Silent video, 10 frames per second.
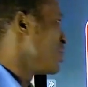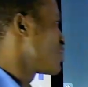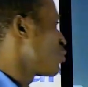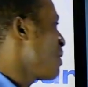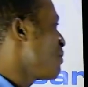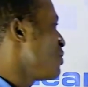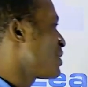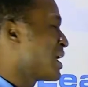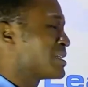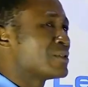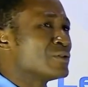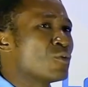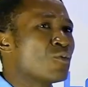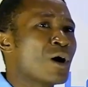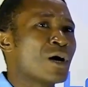So when we look at the
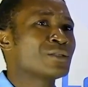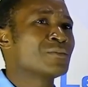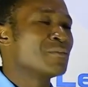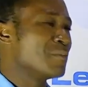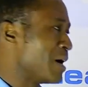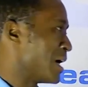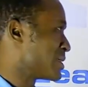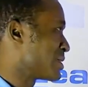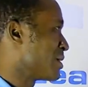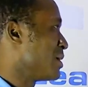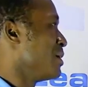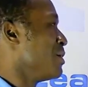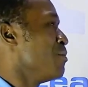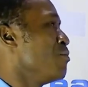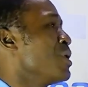word mass,
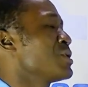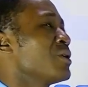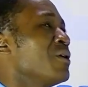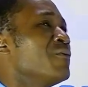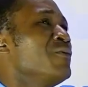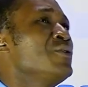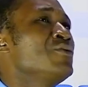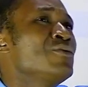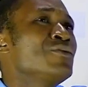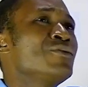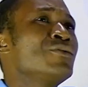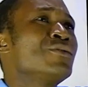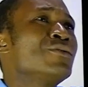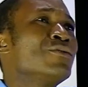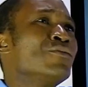most of you
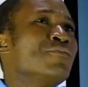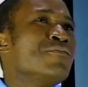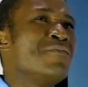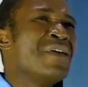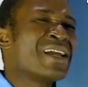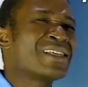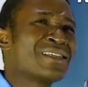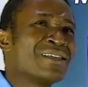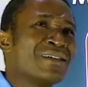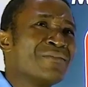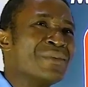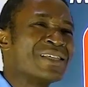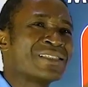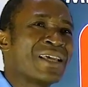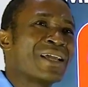make
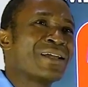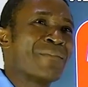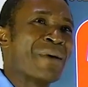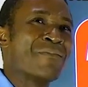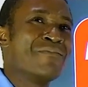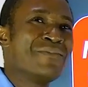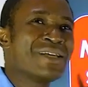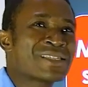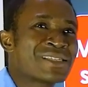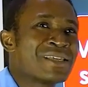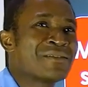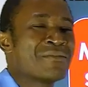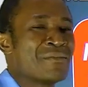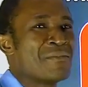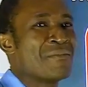mistake by
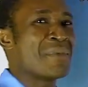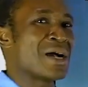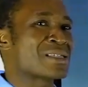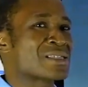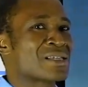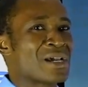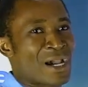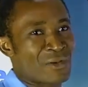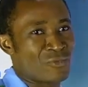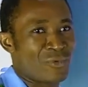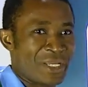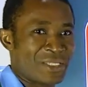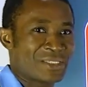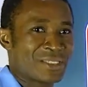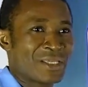mixing mass and
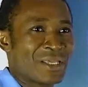weight.